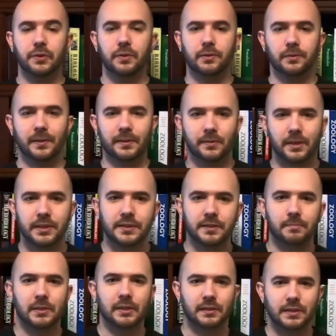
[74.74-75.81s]
currently a race
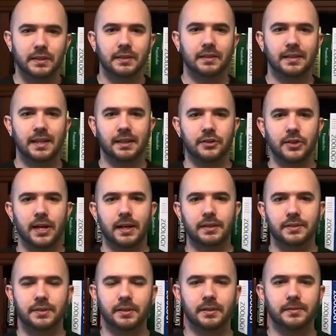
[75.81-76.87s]
amongst the tech
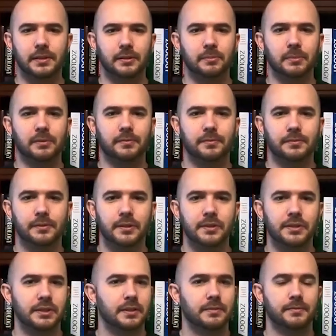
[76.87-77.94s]
giants to develop the
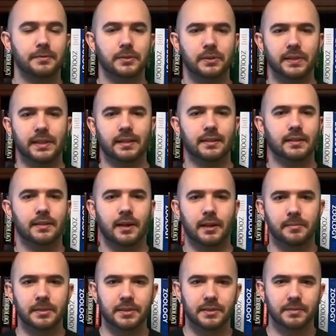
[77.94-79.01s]
first fully
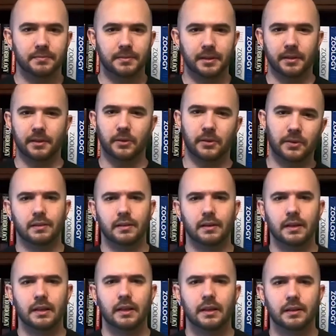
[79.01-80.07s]
autonomous vehicle.
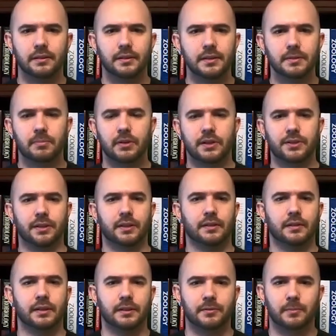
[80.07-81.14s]
This
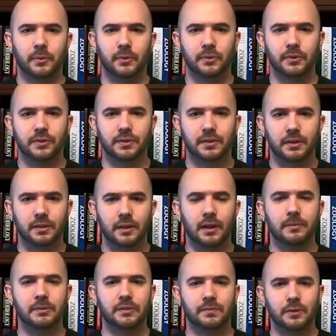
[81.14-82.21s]
project explores
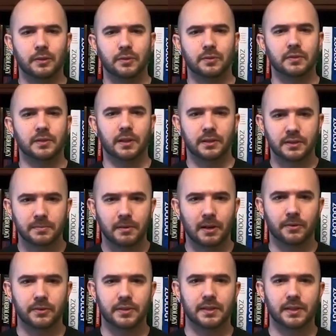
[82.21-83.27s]
autonomous features on a
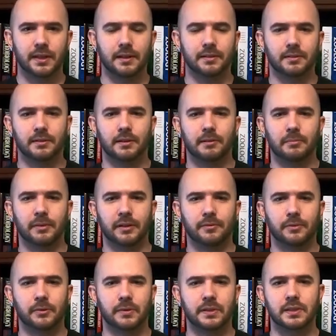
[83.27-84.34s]
smaller scale by
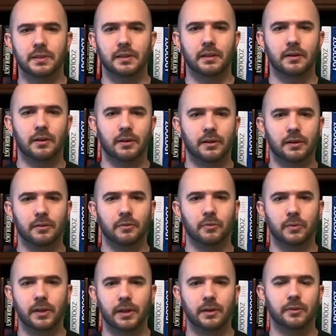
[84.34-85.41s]
focusing on
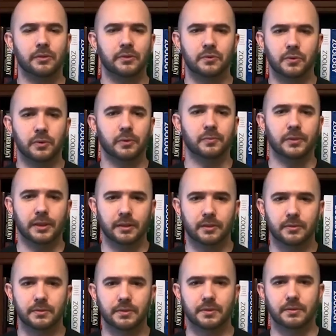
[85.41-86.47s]
radio-controlled
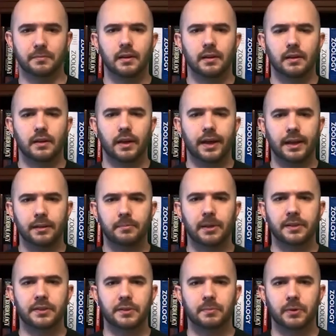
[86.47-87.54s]
vehicles. At
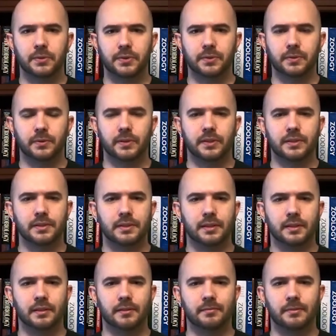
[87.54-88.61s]
my disposal is
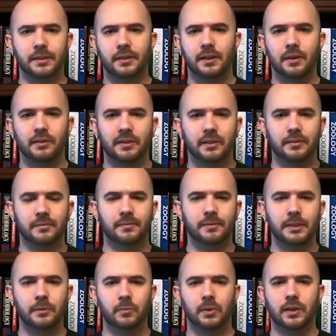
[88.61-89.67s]
the Vatera
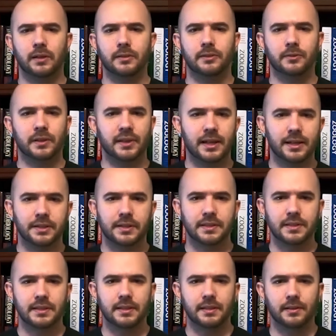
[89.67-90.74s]

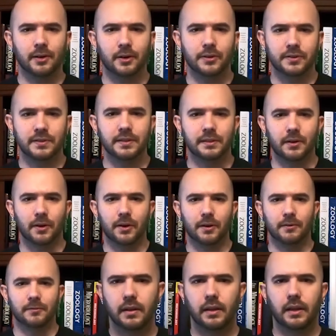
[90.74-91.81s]
V100-C RC car.
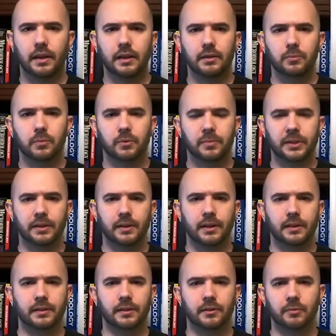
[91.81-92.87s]
It will be
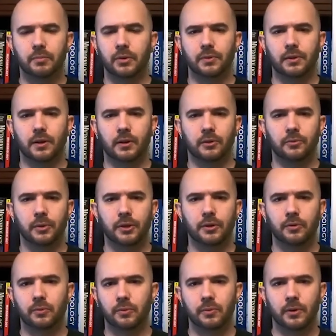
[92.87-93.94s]
connected to both an
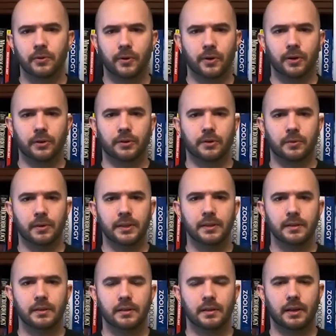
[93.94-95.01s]
Arduino Uno
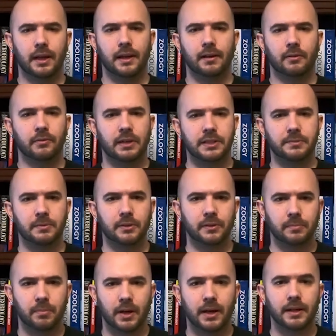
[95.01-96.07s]
R3 and a
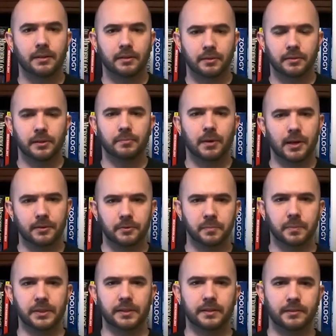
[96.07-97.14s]
Raspberry Pi 3
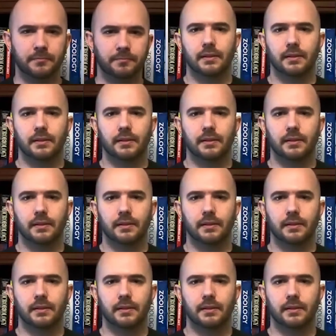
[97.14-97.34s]
Model B.